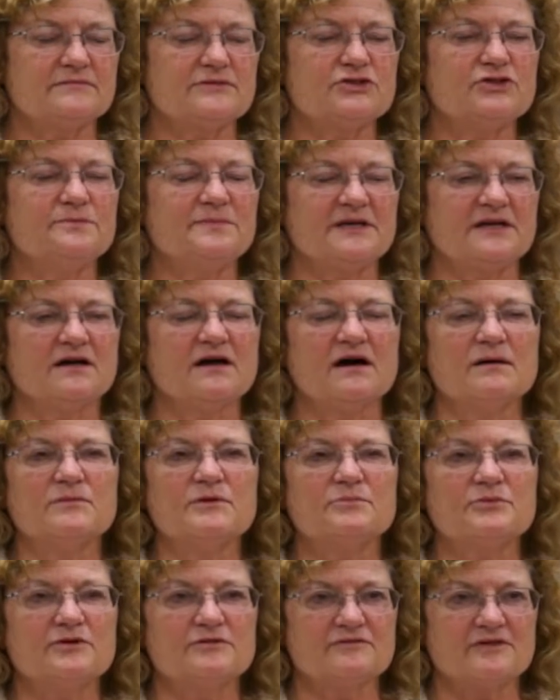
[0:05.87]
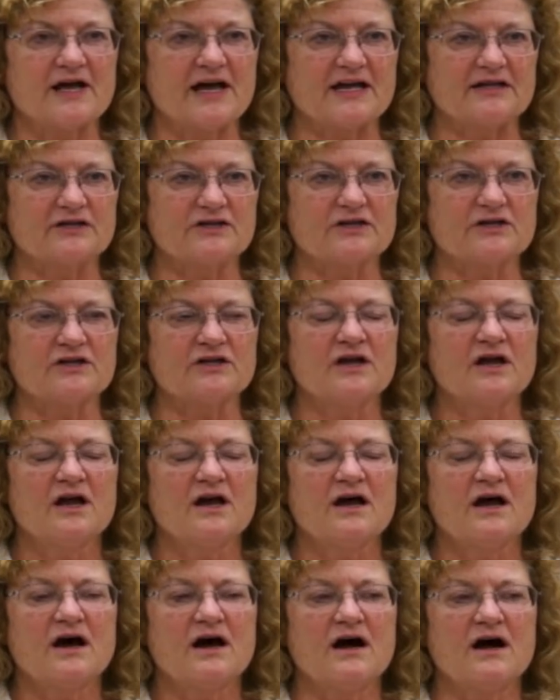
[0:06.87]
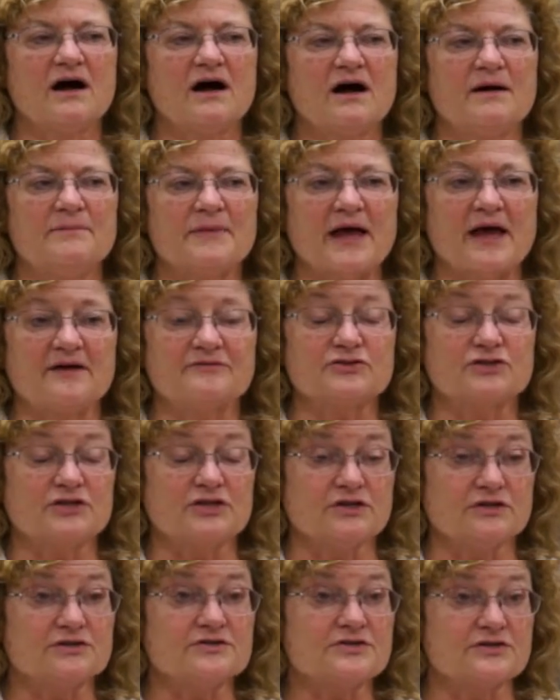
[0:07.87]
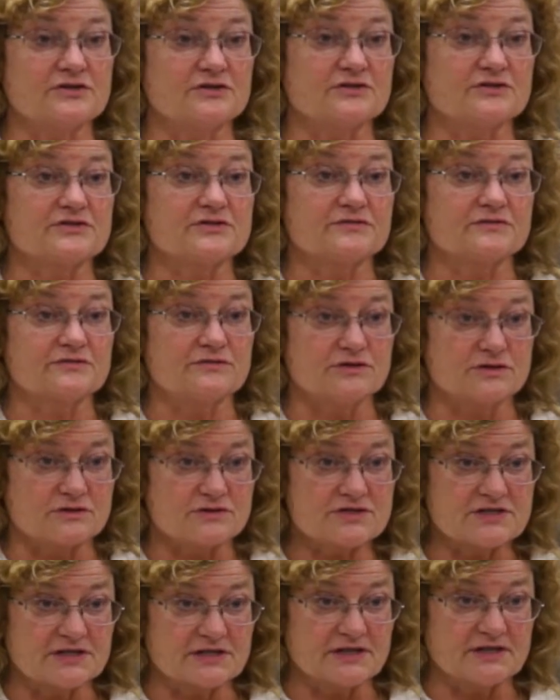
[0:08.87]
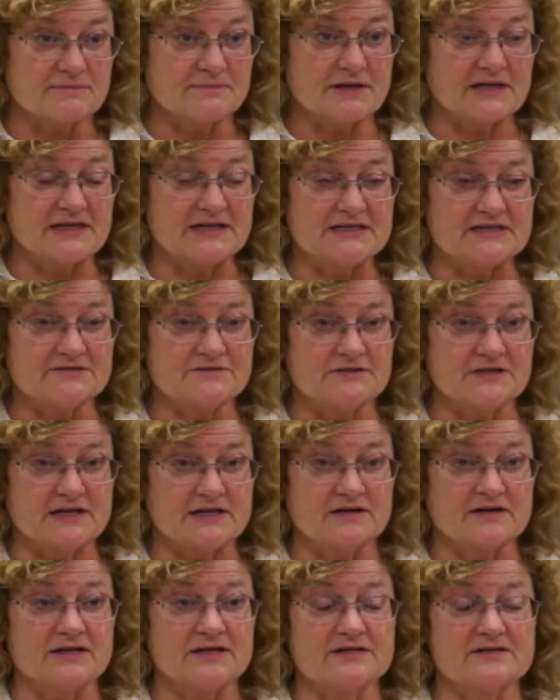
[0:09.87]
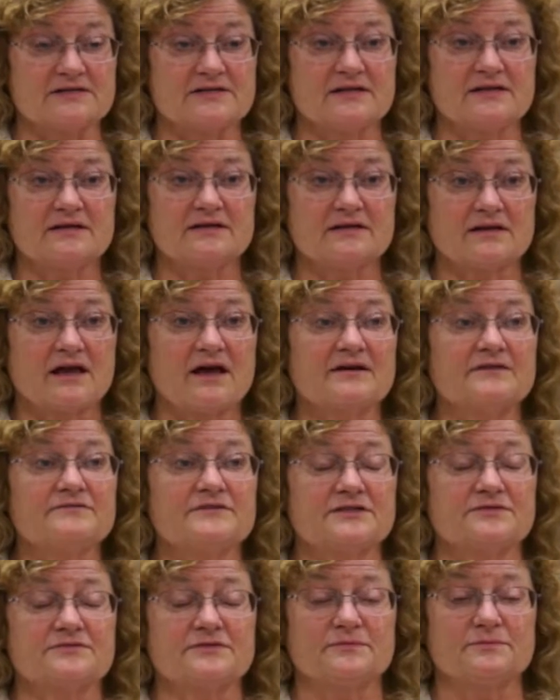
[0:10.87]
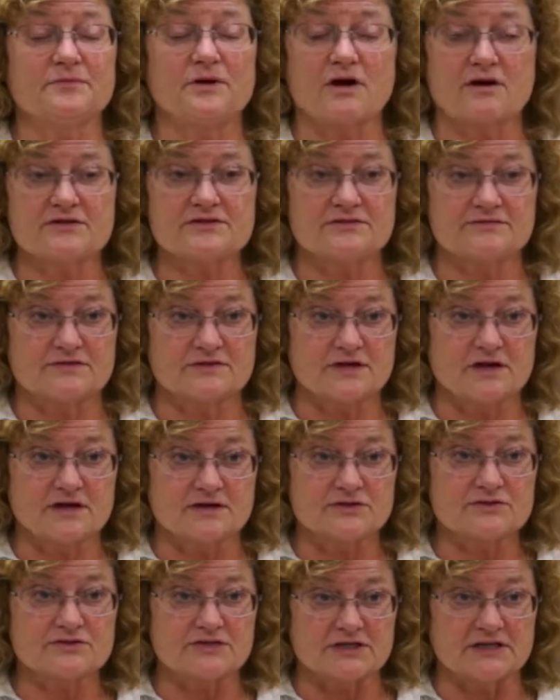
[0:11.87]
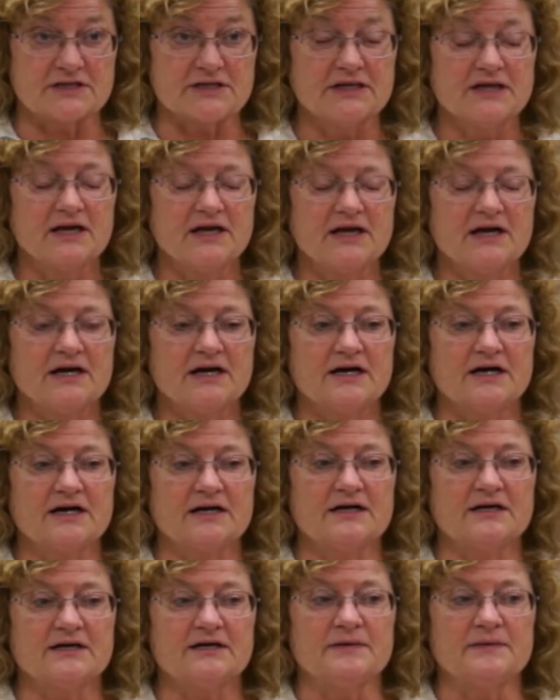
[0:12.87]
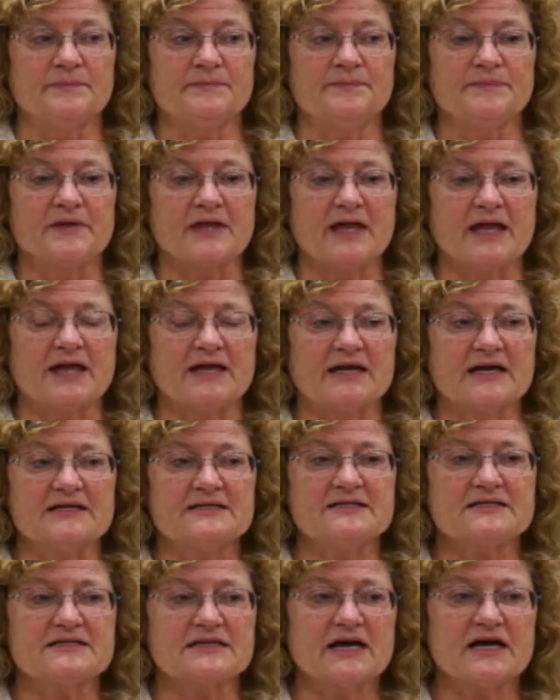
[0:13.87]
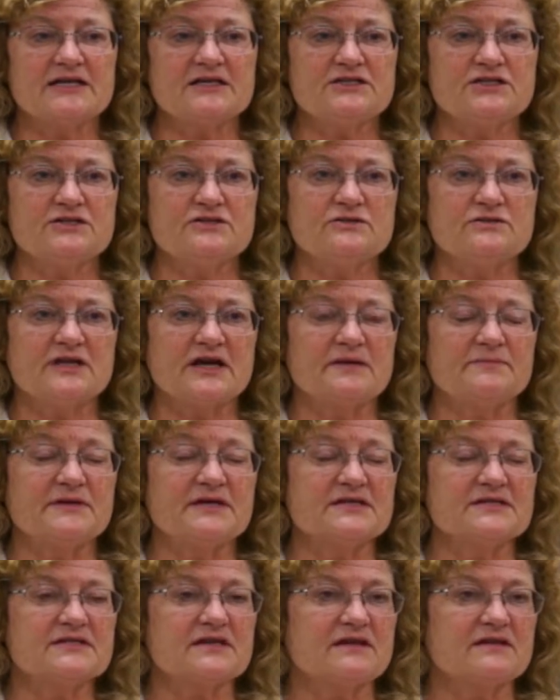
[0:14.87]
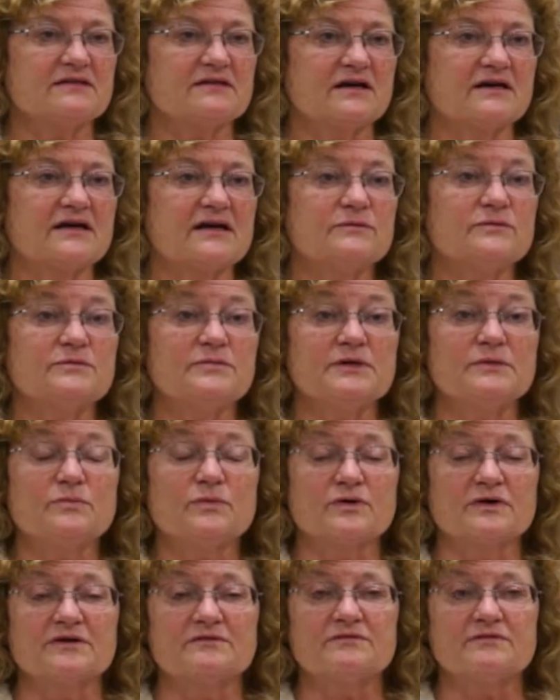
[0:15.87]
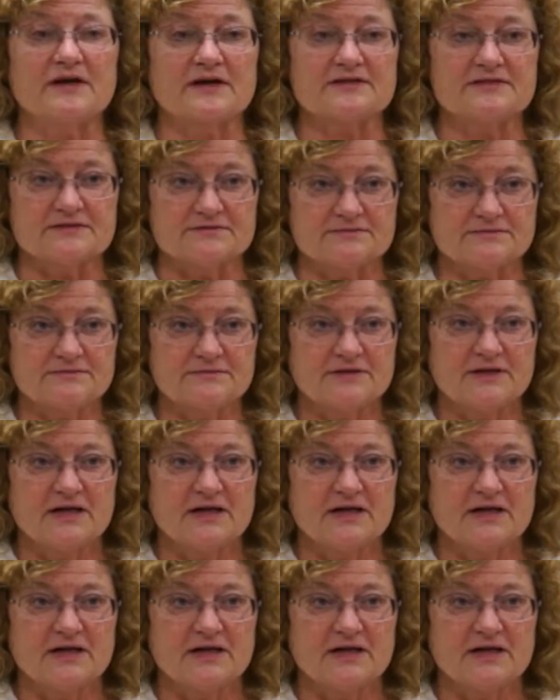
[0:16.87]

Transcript: to become a provider um, after years and years of nursing in many different areas and in a lot of different parts of the country. Um, and I decided to do that because I thought I would be more effective.